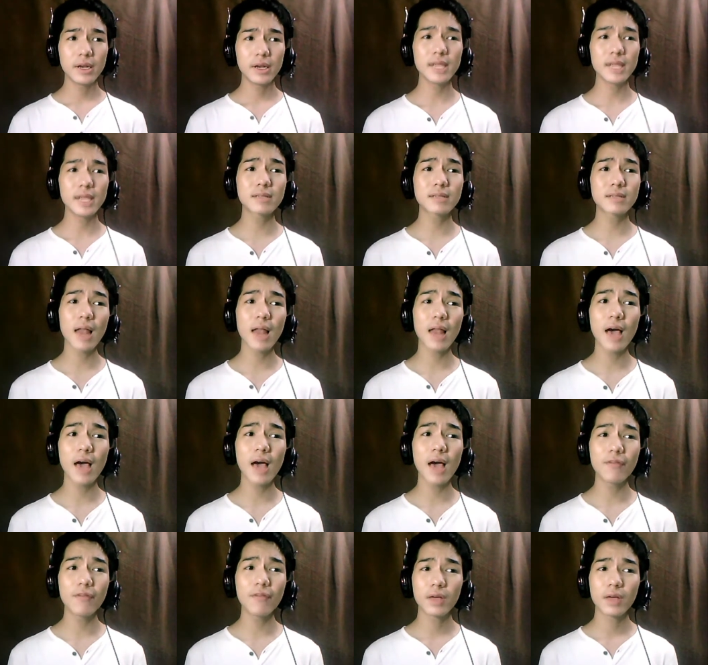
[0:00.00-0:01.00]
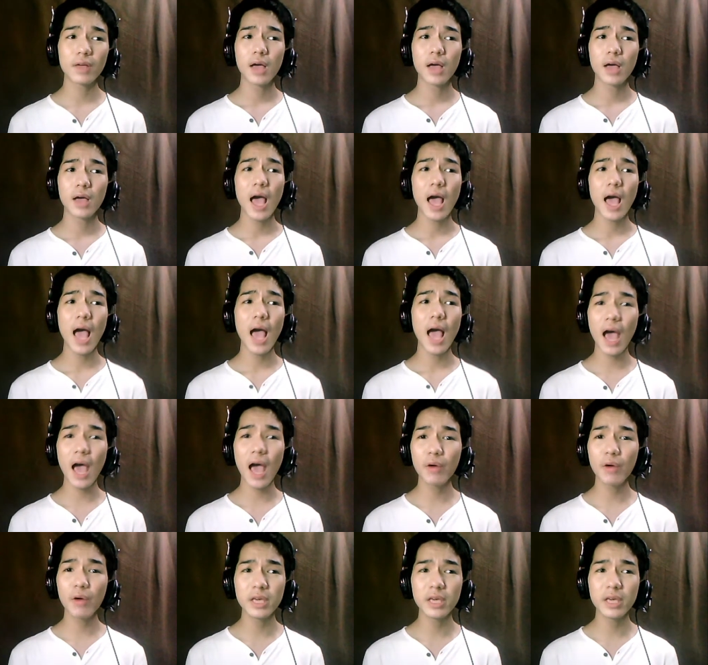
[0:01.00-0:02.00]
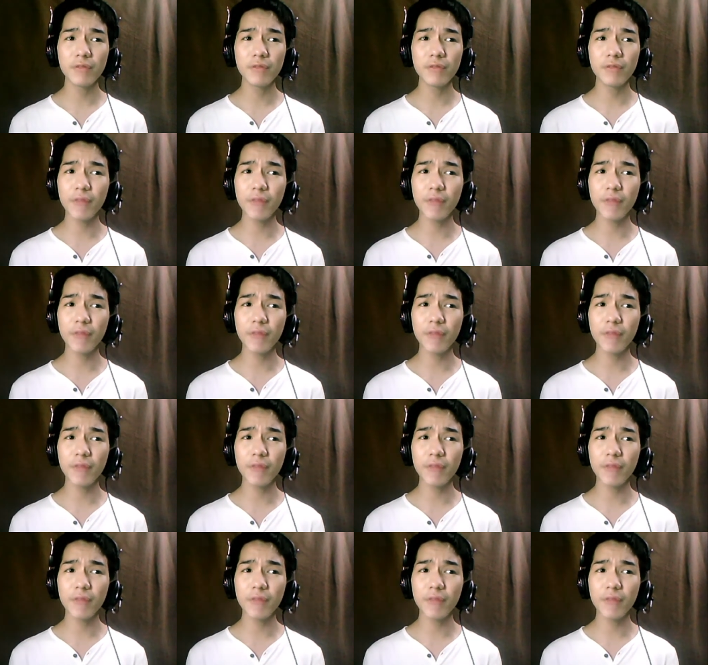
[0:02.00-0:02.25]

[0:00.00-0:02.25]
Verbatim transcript: described how he